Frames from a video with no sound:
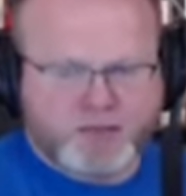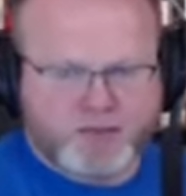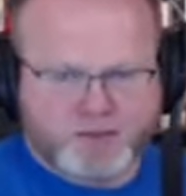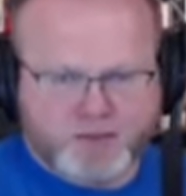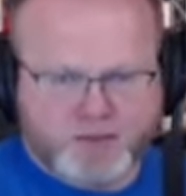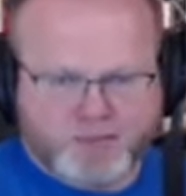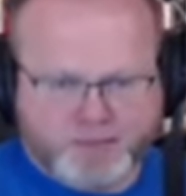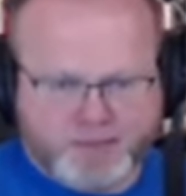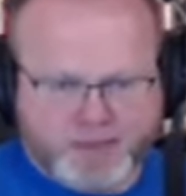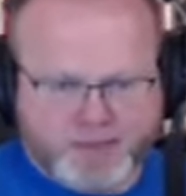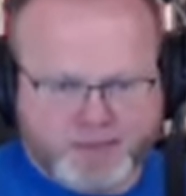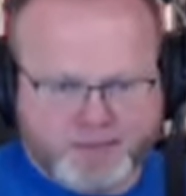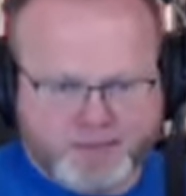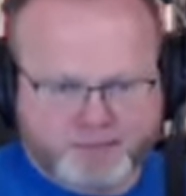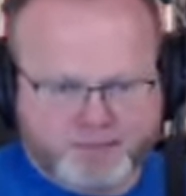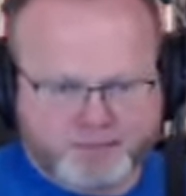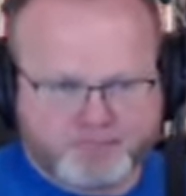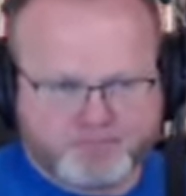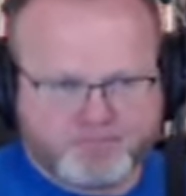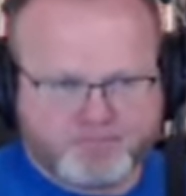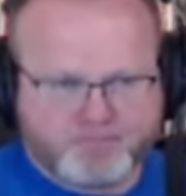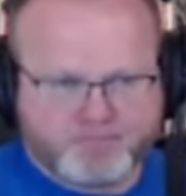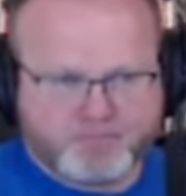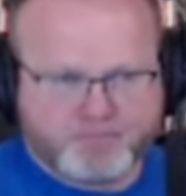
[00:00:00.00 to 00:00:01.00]
sometime,
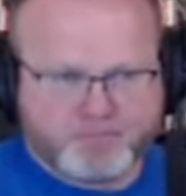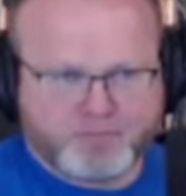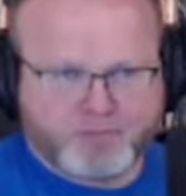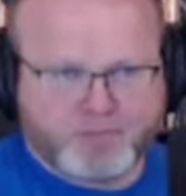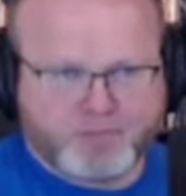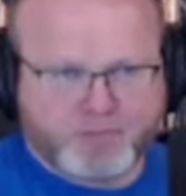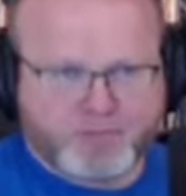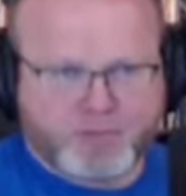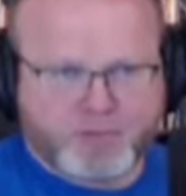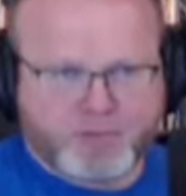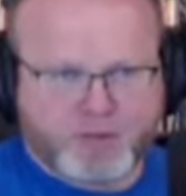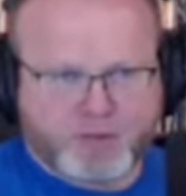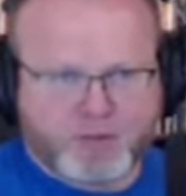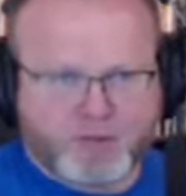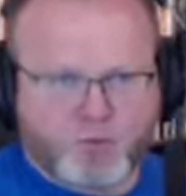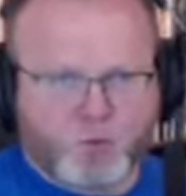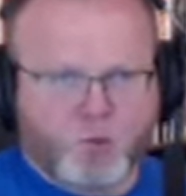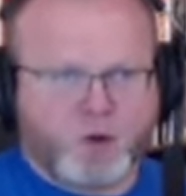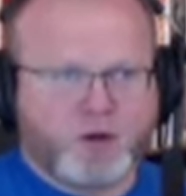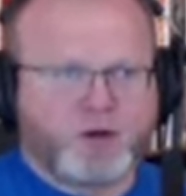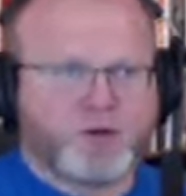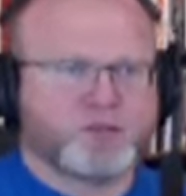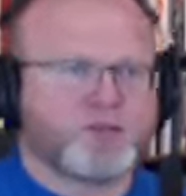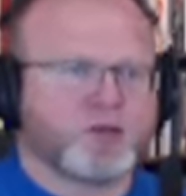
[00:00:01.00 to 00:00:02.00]

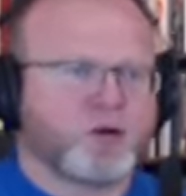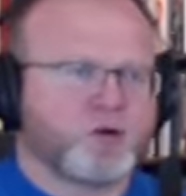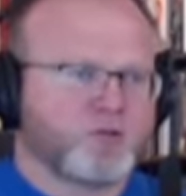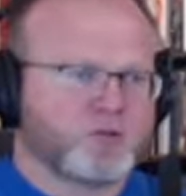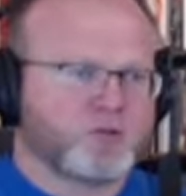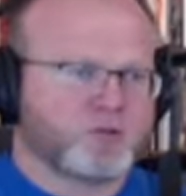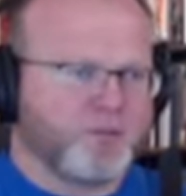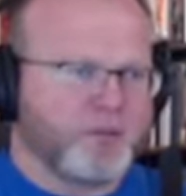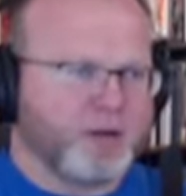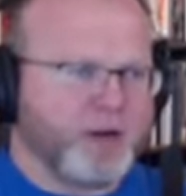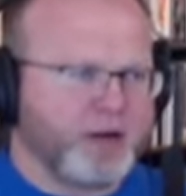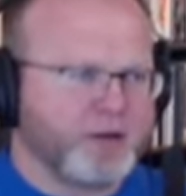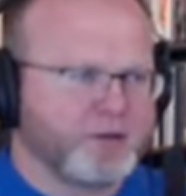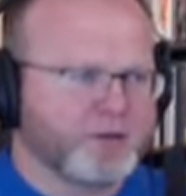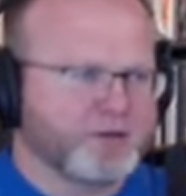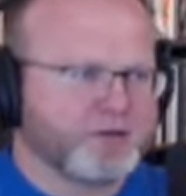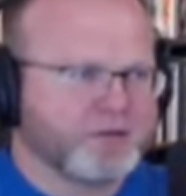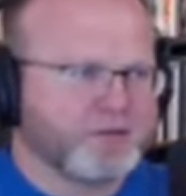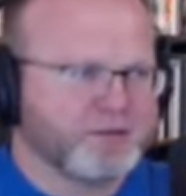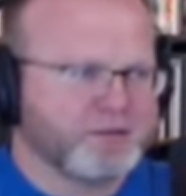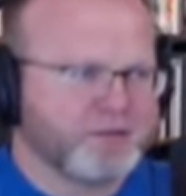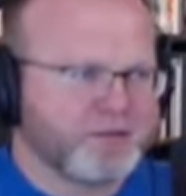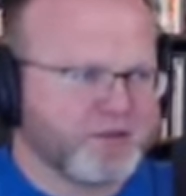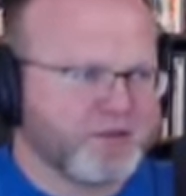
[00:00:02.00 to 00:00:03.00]
where it talks about
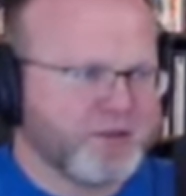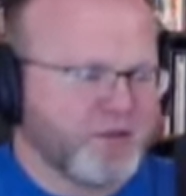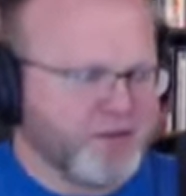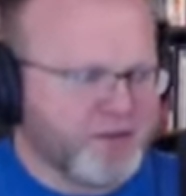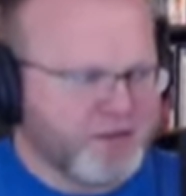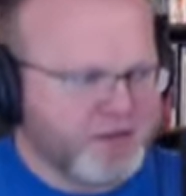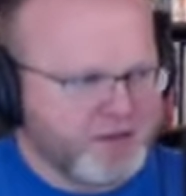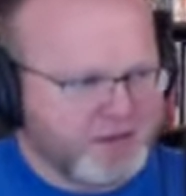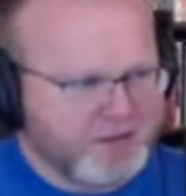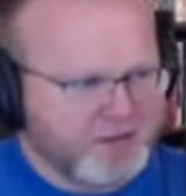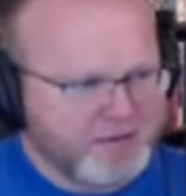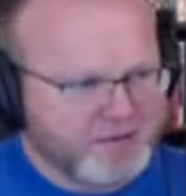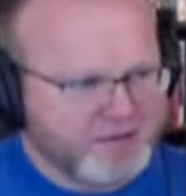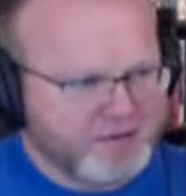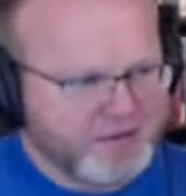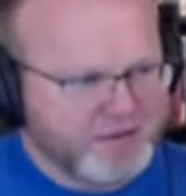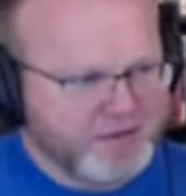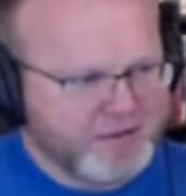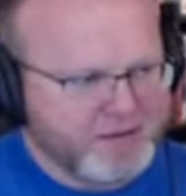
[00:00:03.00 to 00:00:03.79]
the